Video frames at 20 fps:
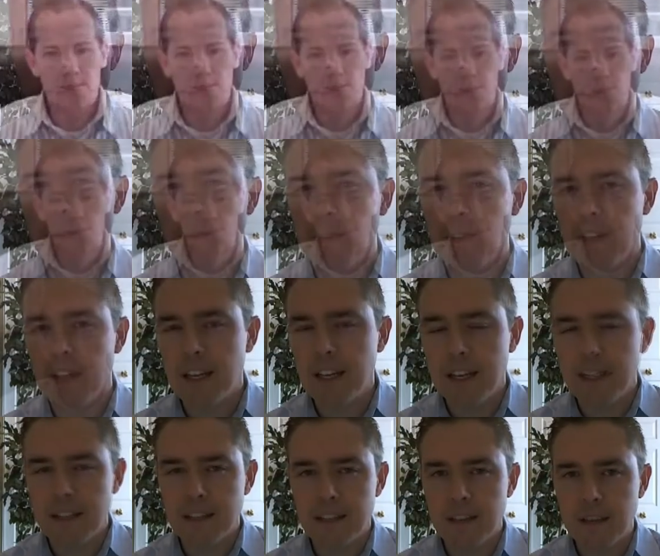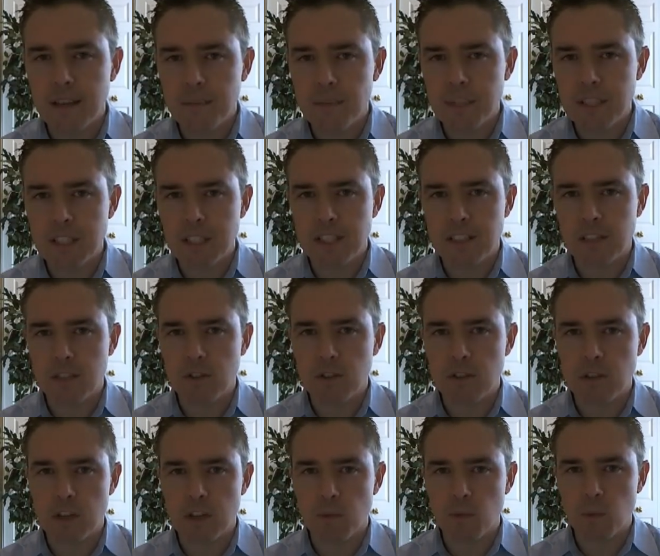So, nine out of 10 business loans
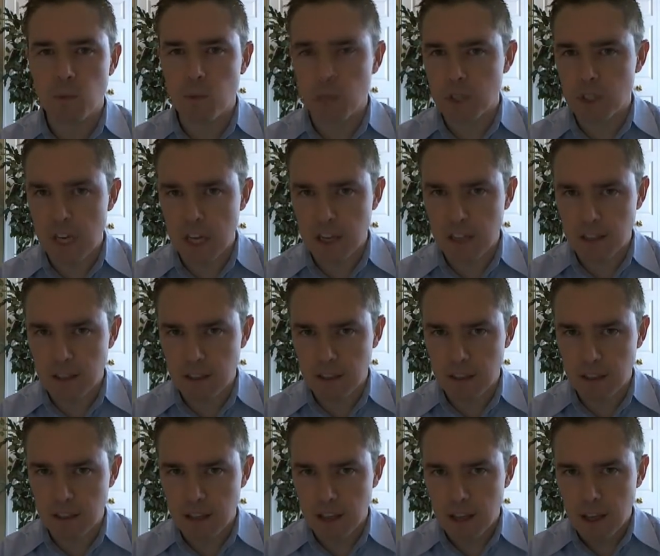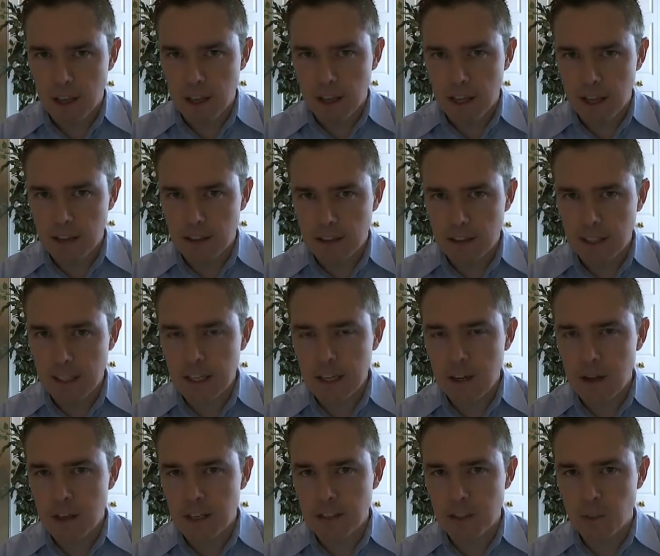are rejected, and
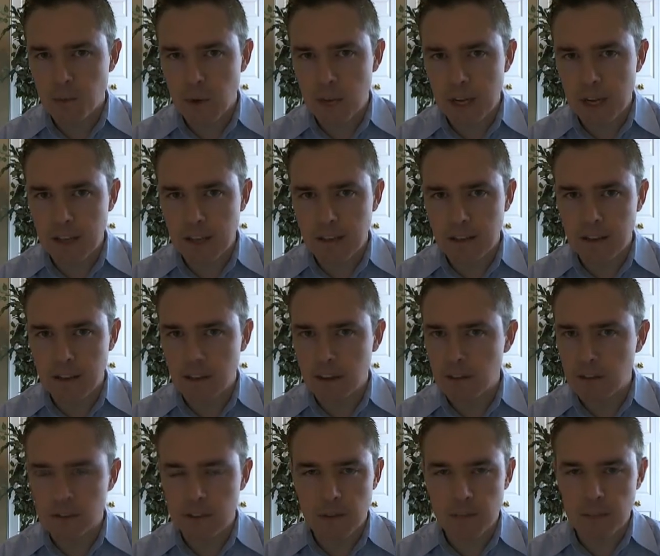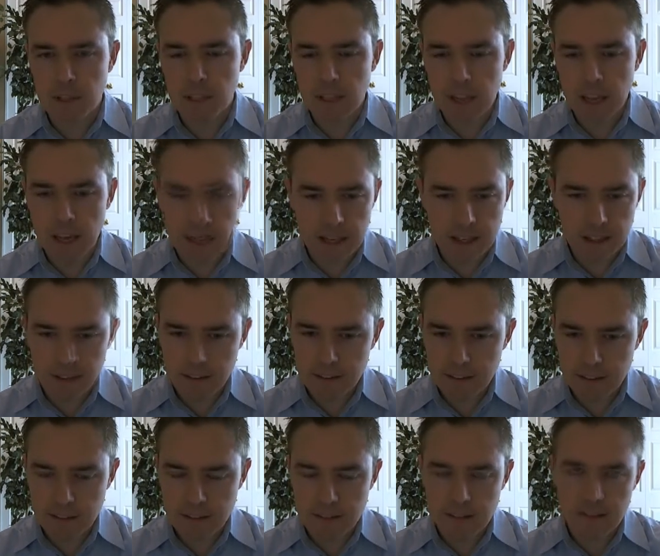Lendio has a rate of something like
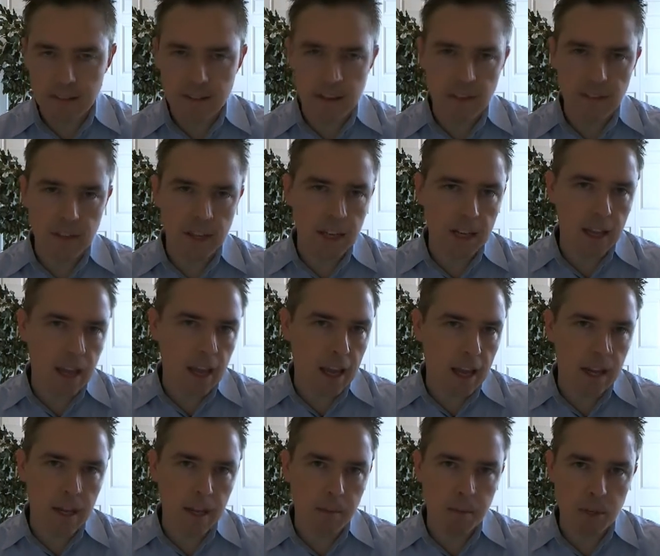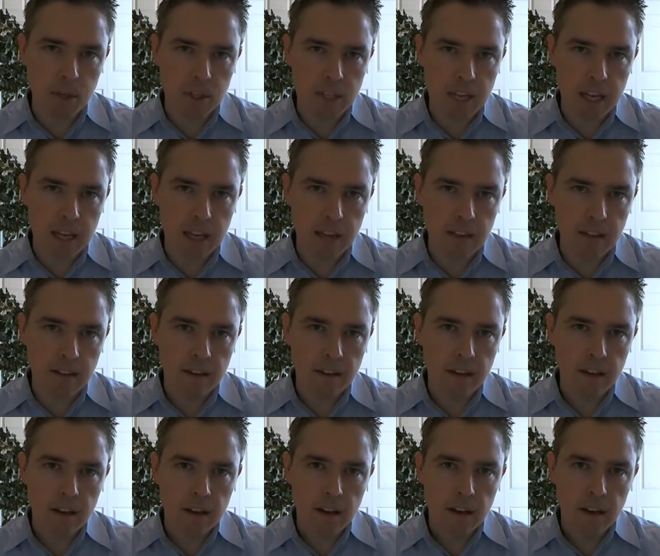70 to 80%
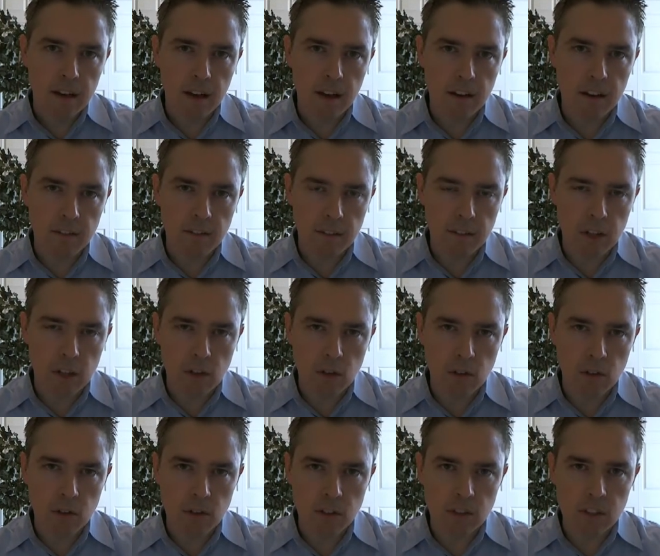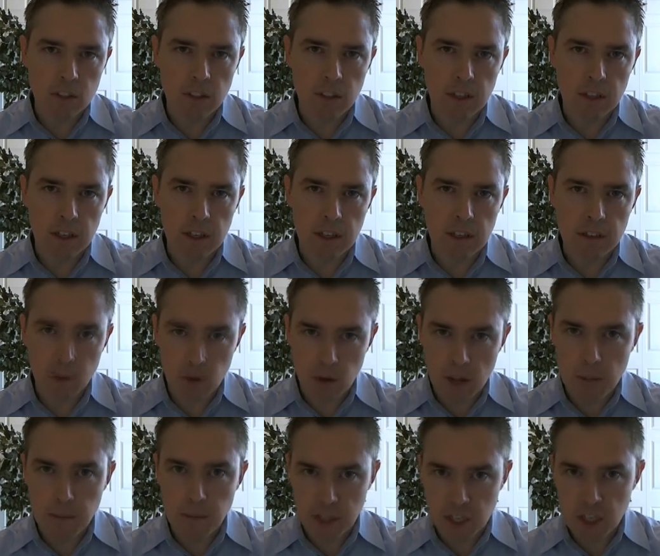of loans, uh, loan
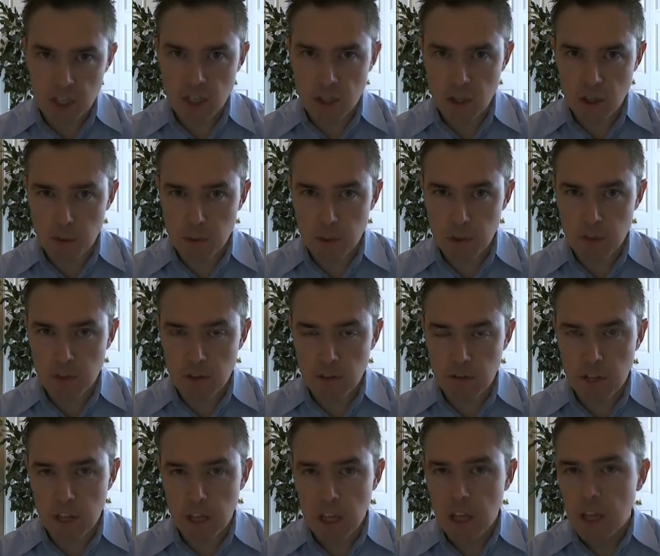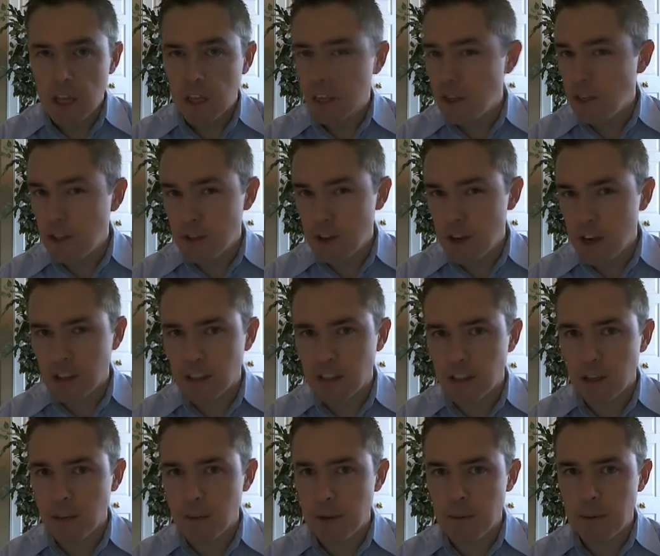applications are approved. Can you talk a
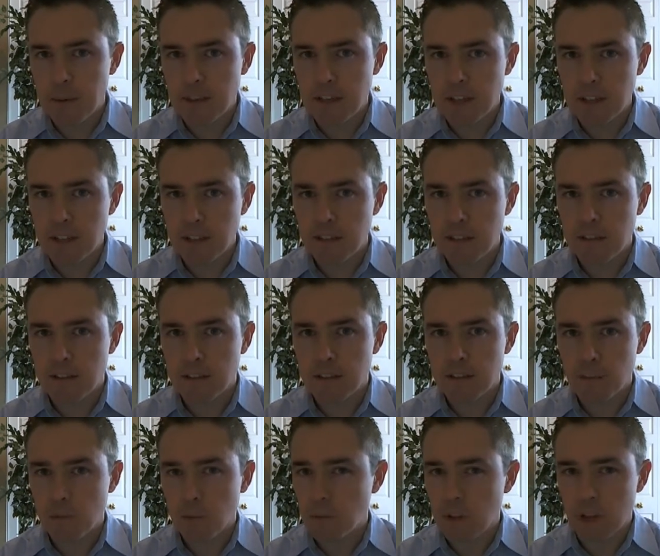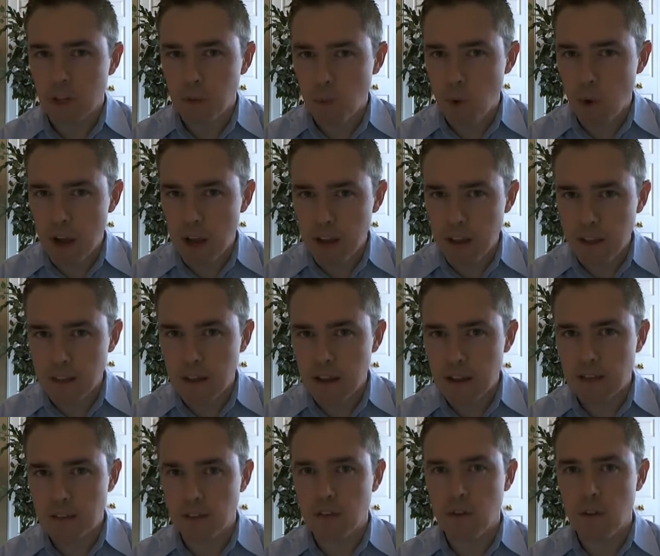little bit about that? And like why
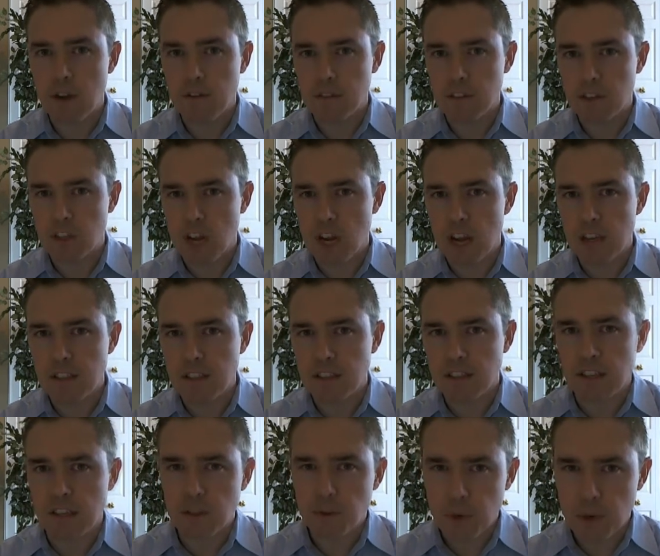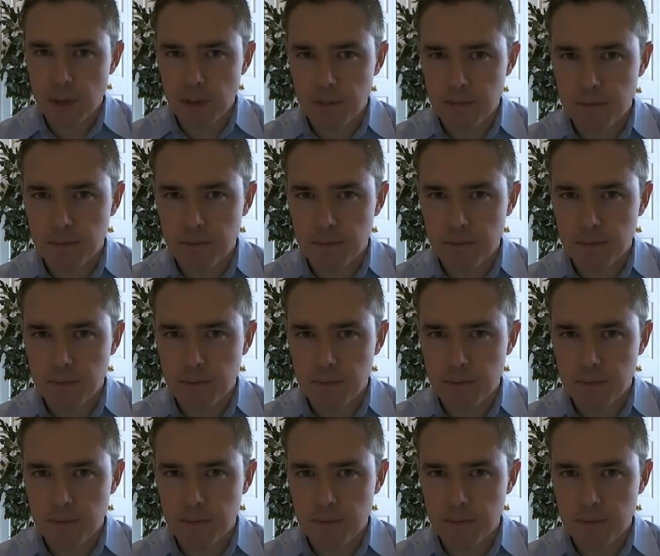that you have such a high success rate?